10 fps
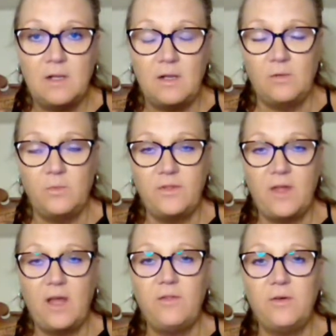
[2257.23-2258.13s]
along with
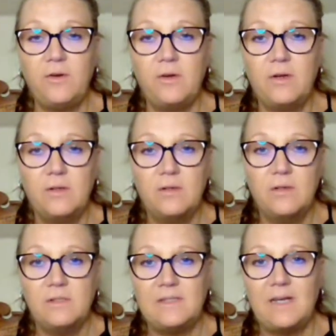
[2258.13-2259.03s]
other
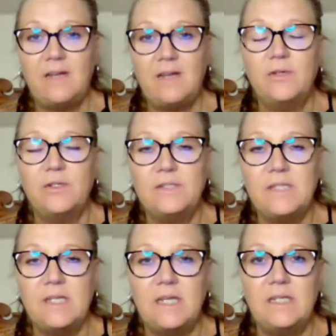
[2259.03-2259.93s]

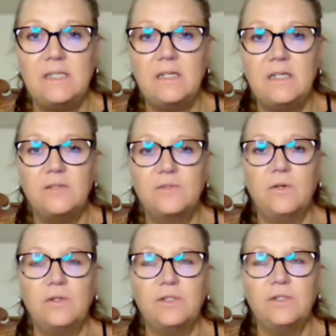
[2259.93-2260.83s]
divers and
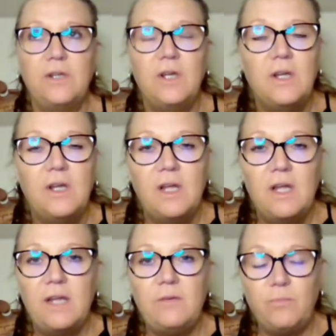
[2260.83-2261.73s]
search
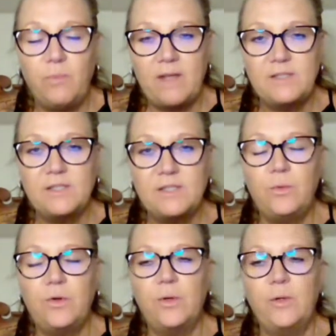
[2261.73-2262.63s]
and
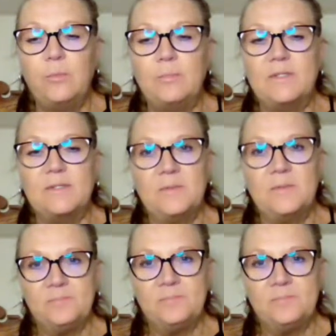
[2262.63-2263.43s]
rescue groups.